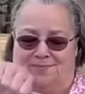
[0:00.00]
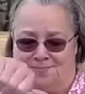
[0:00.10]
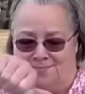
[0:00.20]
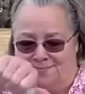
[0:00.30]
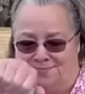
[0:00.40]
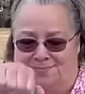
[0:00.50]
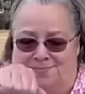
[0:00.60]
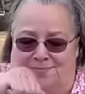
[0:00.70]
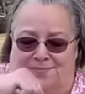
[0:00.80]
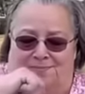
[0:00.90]

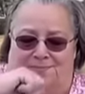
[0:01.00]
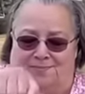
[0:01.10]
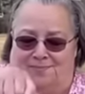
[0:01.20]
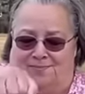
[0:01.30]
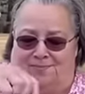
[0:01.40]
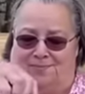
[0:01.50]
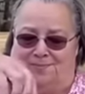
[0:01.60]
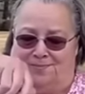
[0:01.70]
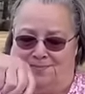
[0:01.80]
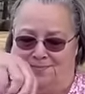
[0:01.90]

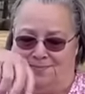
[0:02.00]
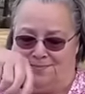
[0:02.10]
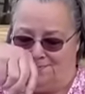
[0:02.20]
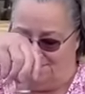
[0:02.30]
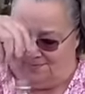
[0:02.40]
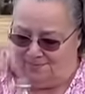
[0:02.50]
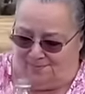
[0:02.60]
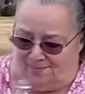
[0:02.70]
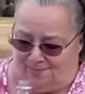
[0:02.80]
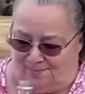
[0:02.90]

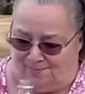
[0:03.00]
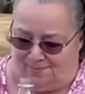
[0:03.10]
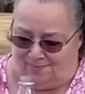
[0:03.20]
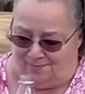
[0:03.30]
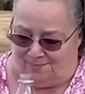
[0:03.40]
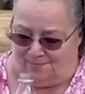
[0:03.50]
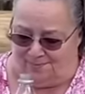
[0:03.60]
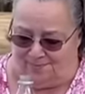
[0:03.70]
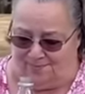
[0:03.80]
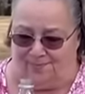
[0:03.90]

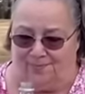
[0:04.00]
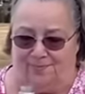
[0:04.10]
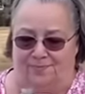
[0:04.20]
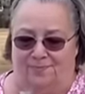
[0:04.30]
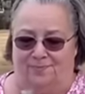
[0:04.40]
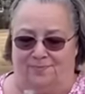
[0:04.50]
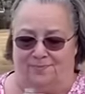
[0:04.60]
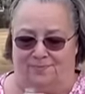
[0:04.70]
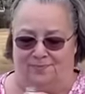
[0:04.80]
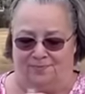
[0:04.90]

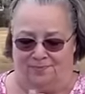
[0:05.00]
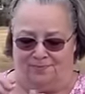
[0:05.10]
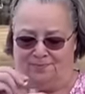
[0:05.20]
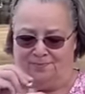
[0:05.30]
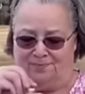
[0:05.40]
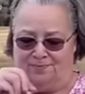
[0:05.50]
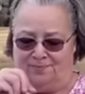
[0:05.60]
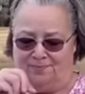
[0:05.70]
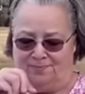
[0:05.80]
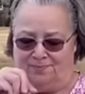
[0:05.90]

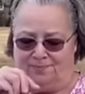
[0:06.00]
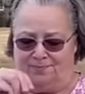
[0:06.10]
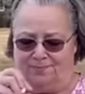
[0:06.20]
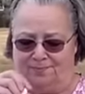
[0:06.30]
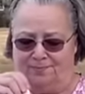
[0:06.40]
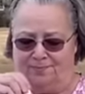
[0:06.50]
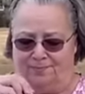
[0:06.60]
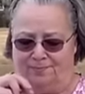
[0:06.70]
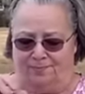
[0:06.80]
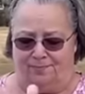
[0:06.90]
(no one is talking)